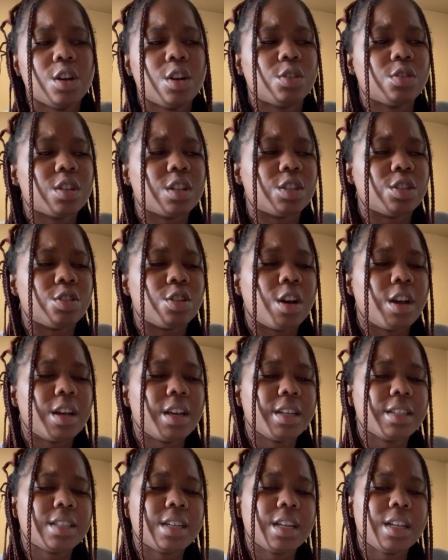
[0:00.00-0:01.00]
So it's
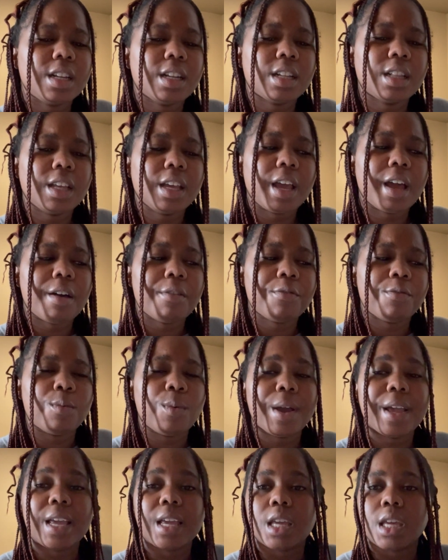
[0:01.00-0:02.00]
not technically
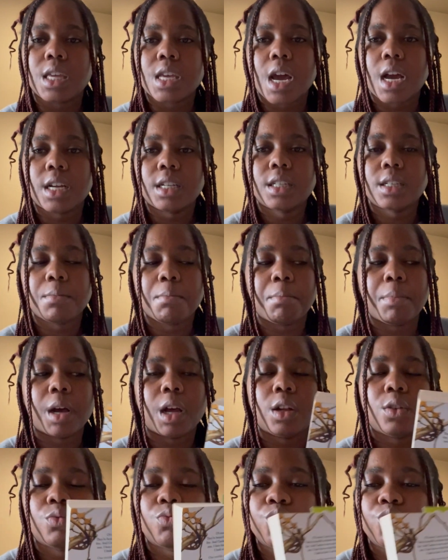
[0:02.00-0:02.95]
halfway yet, but